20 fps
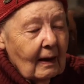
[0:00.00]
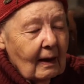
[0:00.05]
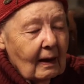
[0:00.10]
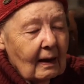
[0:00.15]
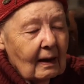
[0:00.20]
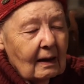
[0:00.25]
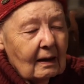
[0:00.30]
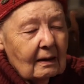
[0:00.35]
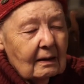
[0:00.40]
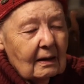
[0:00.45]

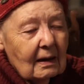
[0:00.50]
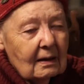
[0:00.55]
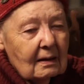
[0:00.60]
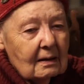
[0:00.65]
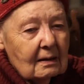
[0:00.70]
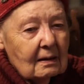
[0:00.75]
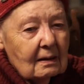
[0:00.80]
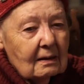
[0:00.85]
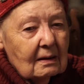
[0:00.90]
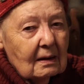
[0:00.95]
Uh, that
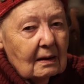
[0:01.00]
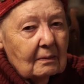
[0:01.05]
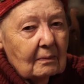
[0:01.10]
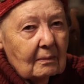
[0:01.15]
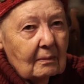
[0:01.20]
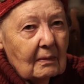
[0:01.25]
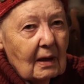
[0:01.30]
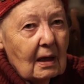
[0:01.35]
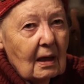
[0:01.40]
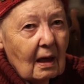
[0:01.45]
that
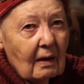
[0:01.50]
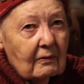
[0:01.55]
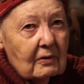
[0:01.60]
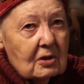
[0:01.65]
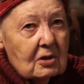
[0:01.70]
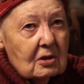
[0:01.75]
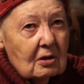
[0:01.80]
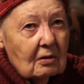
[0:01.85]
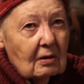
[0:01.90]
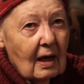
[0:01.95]
many of
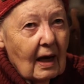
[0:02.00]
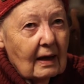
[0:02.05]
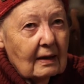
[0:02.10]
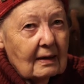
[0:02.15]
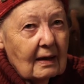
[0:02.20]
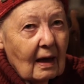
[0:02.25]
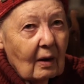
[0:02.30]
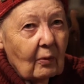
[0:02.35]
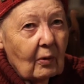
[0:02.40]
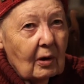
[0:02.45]
us are like that.